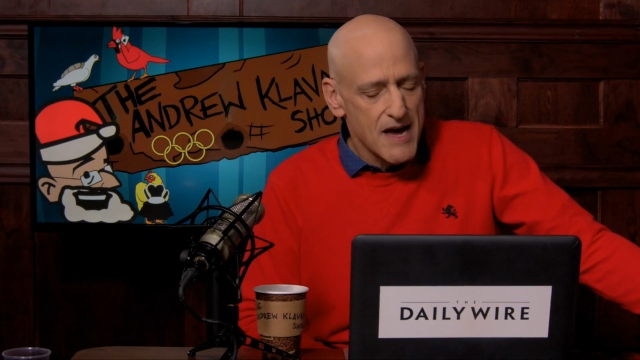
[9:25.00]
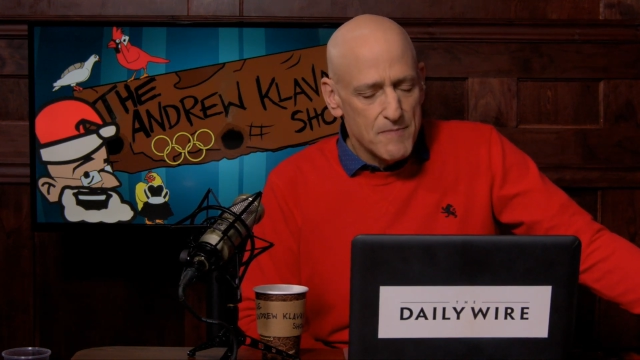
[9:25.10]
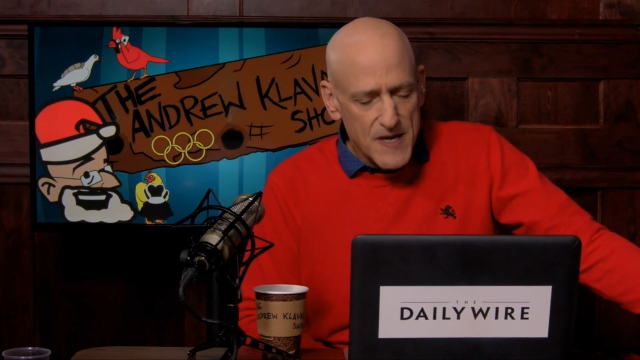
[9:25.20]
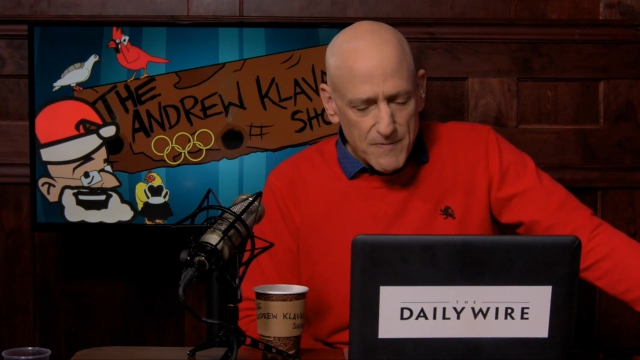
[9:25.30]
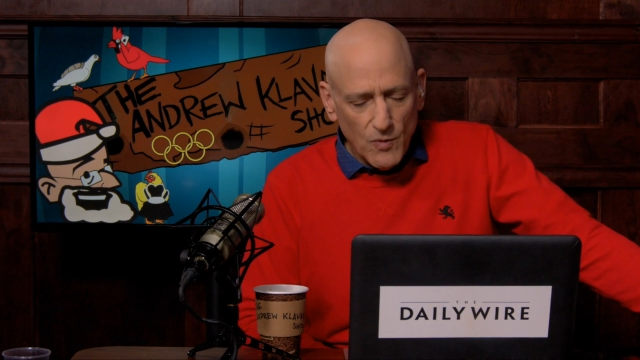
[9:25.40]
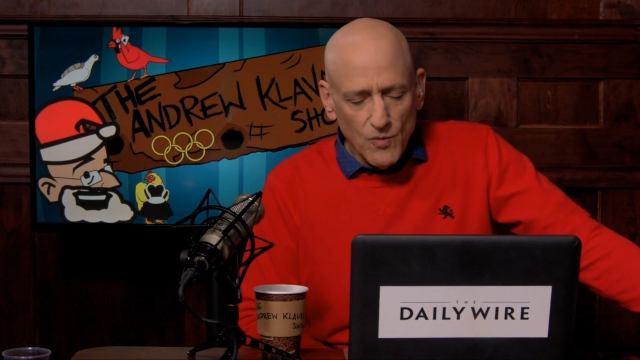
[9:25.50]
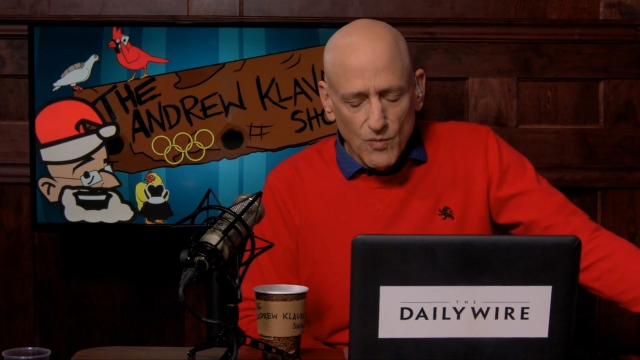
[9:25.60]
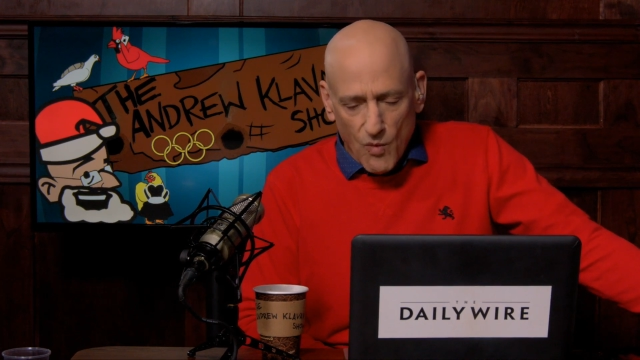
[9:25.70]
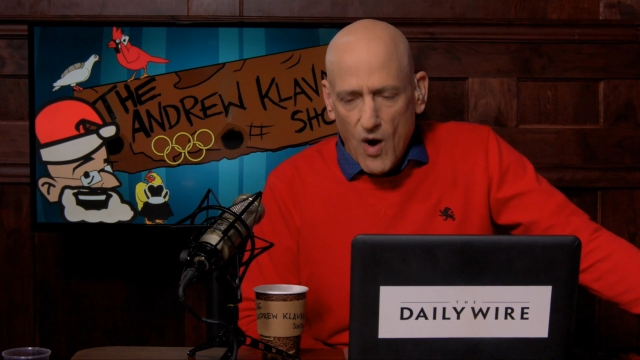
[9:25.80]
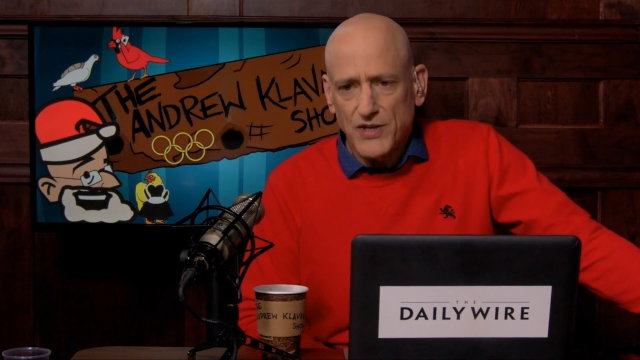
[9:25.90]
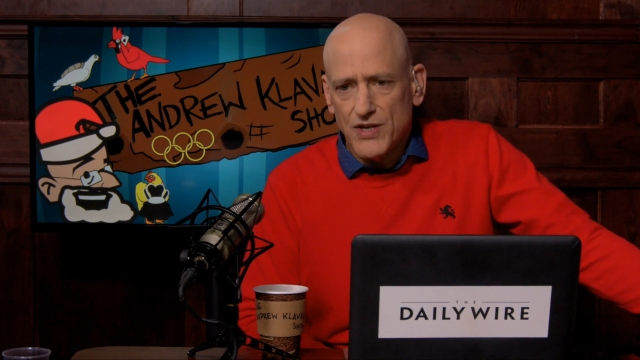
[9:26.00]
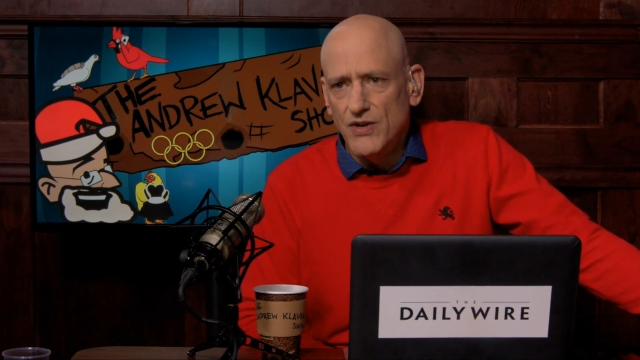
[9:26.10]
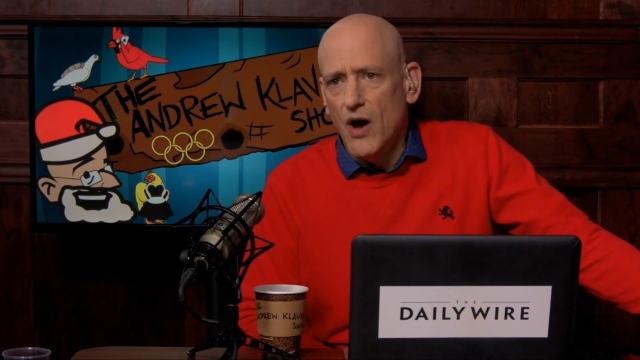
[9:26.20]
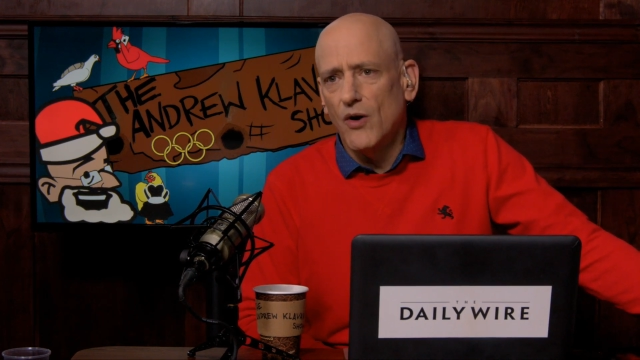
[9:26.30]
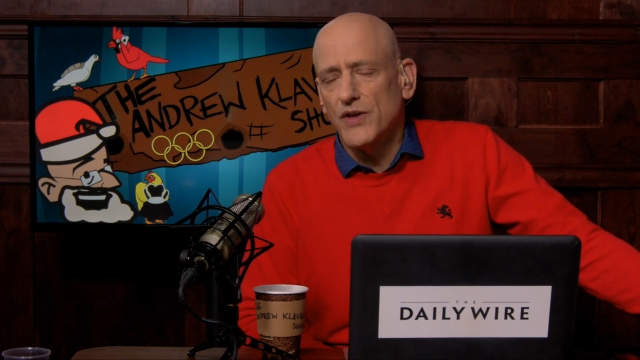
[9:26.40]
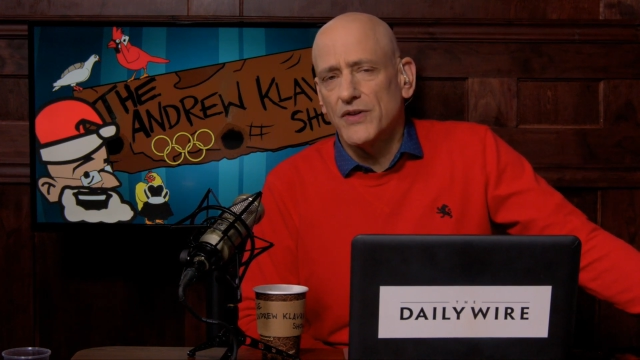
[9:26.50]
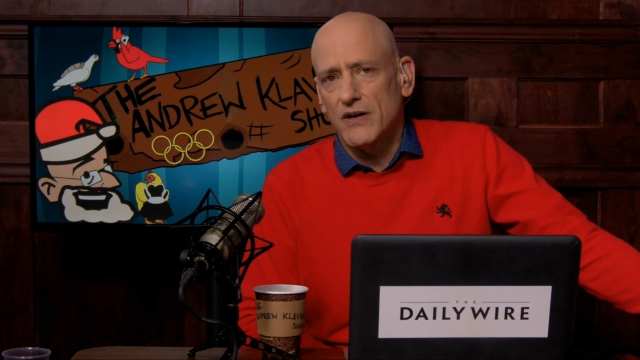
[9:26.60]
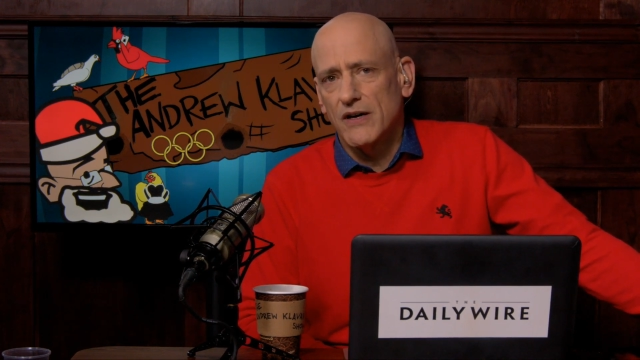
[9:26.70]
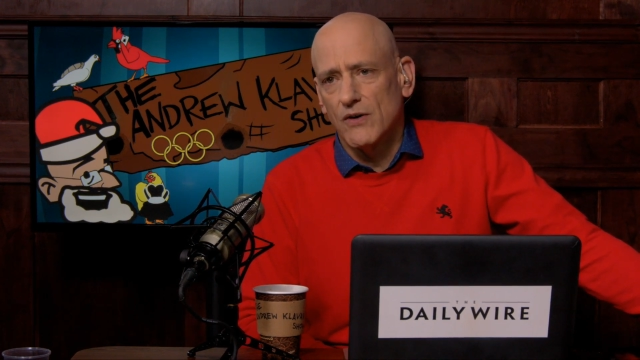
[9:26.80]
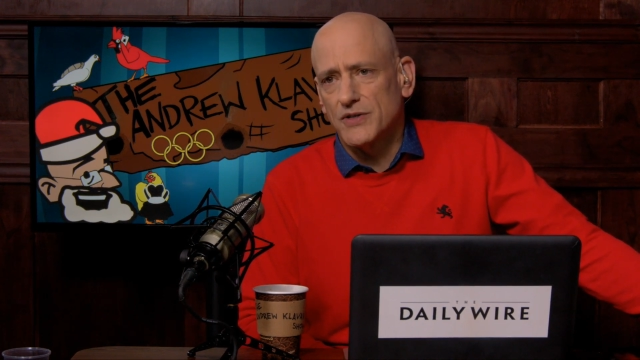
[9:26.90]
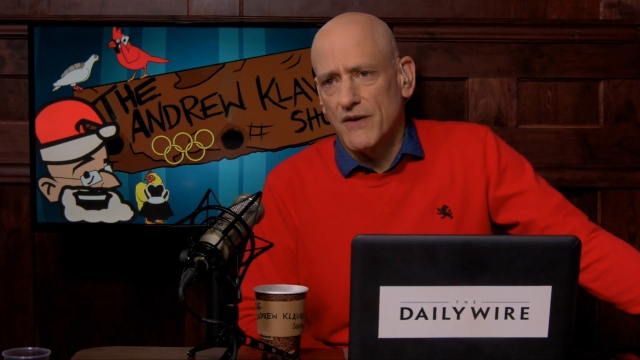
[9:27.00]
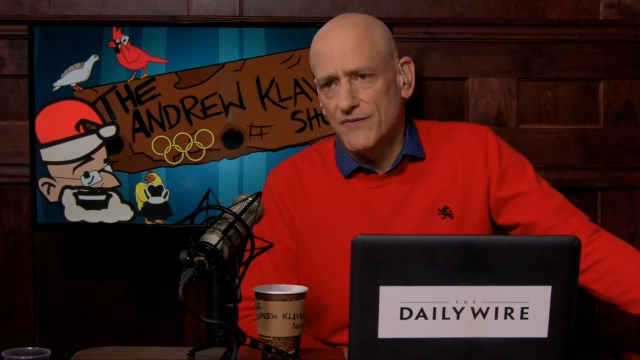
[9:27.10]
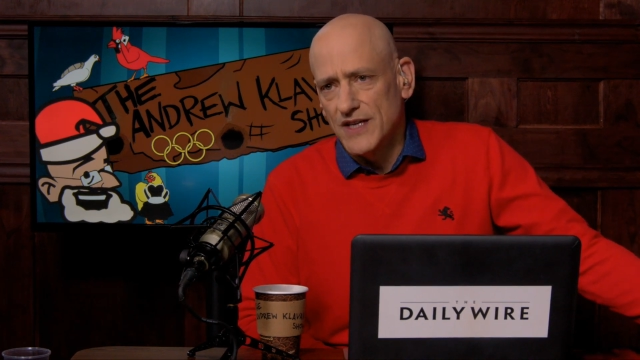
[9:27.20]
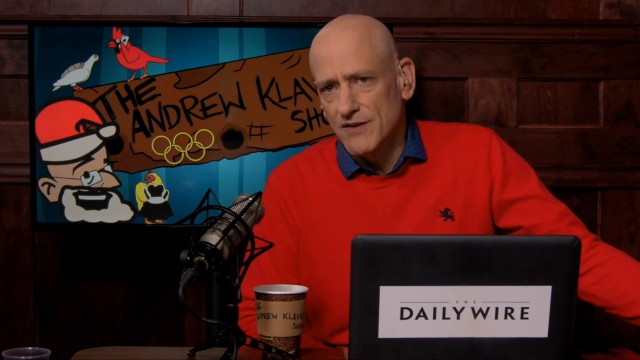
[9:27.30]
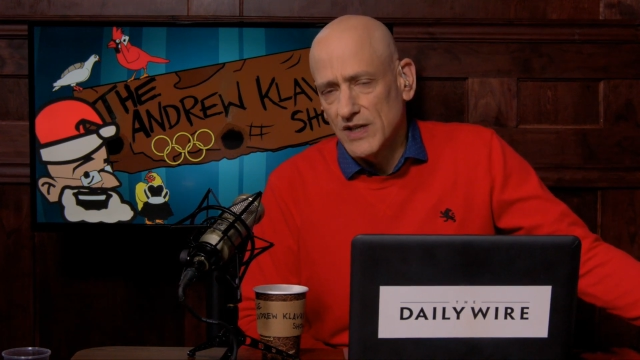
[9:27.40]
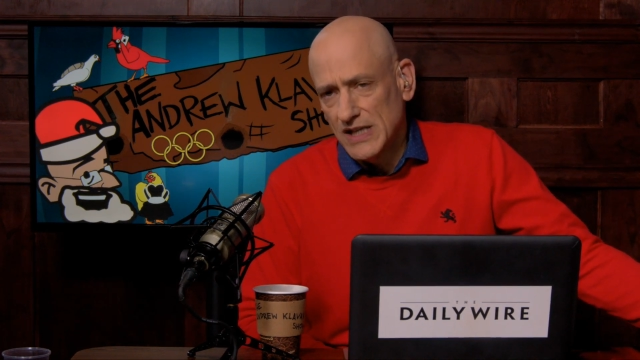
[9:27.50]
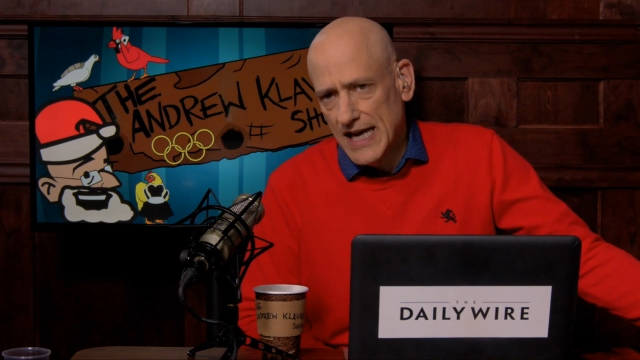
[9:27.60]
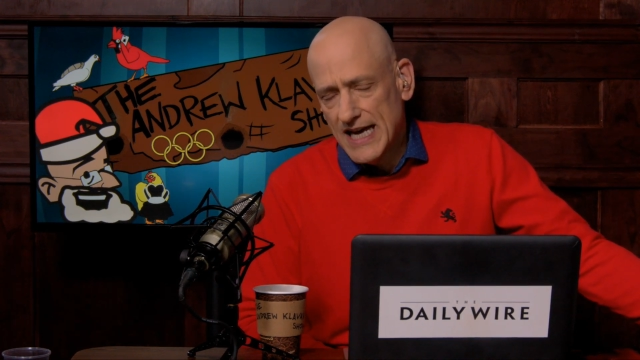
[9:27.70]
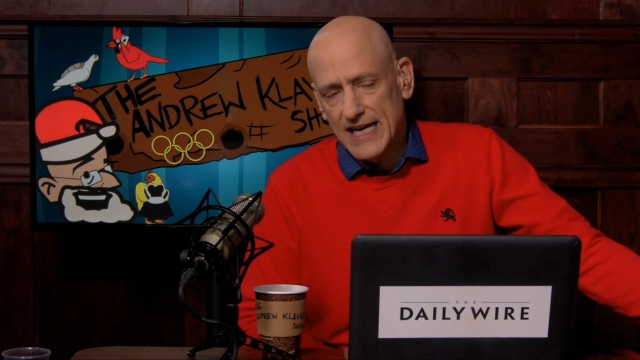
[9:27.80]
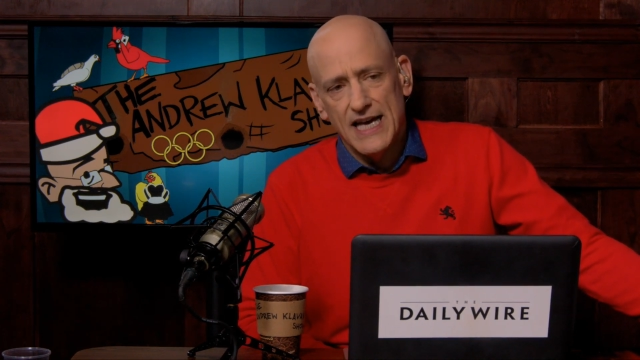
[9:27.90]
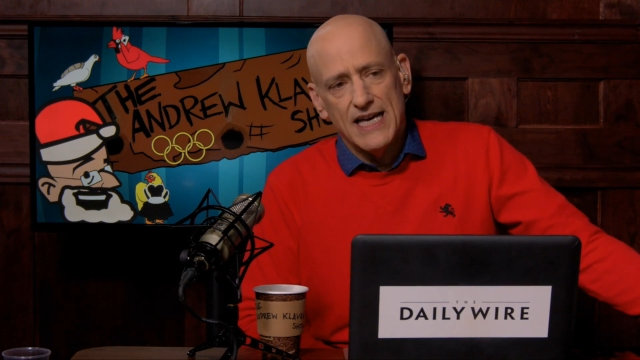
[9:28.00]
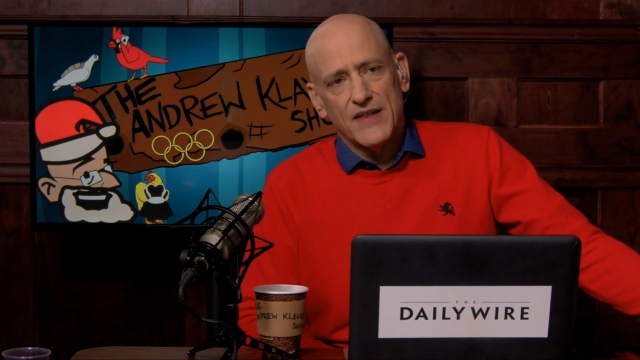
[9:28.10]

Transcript: People want to know that their heroes have feet of clay.